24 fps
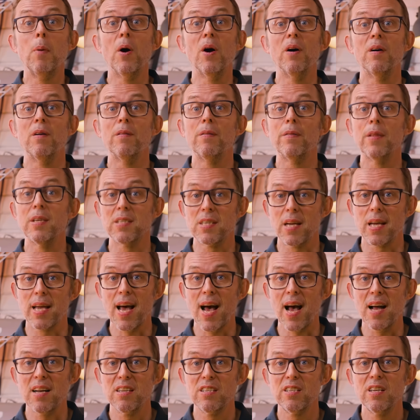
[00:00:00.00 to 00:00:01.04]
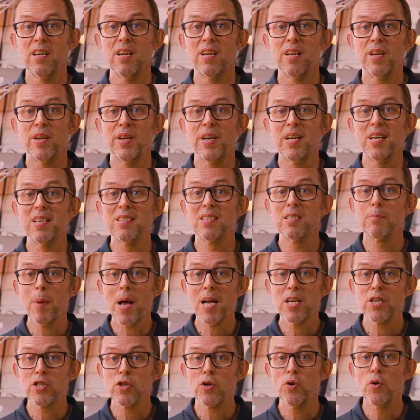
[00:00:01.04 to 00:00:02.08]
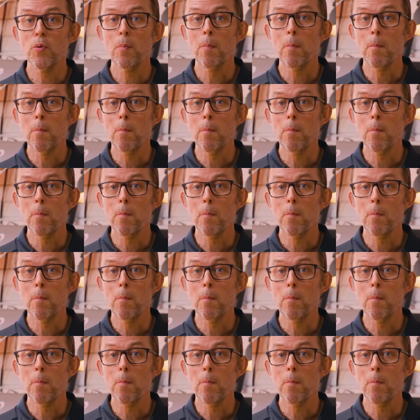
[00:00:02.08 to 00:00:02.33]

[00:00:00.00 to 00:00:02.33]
But there's a catch. You need a special